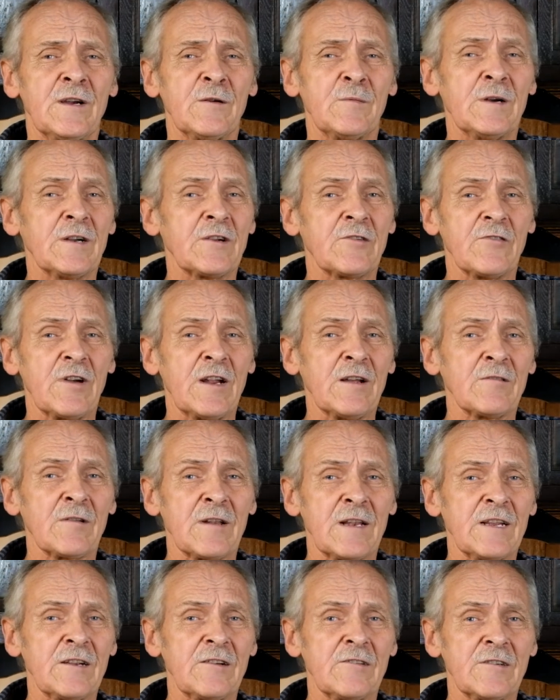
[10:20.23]
where ground
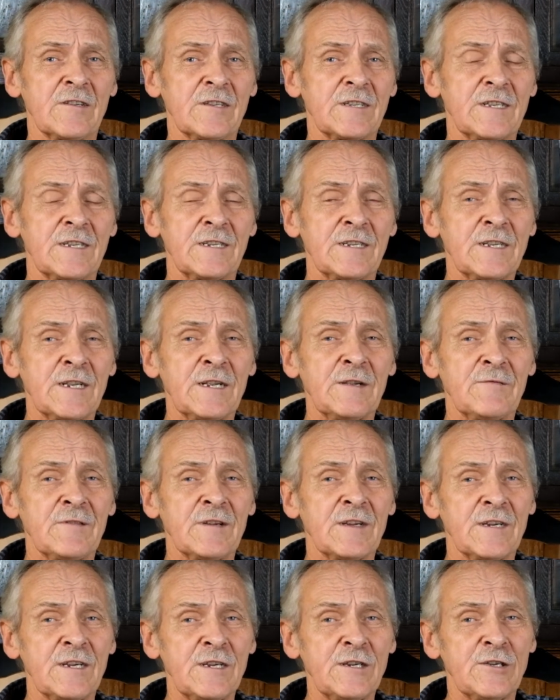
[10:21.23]
clearance is even
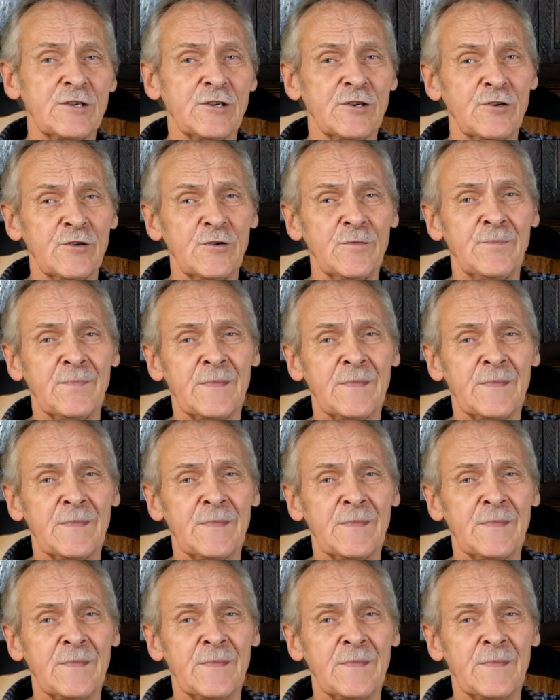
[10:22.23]
an issue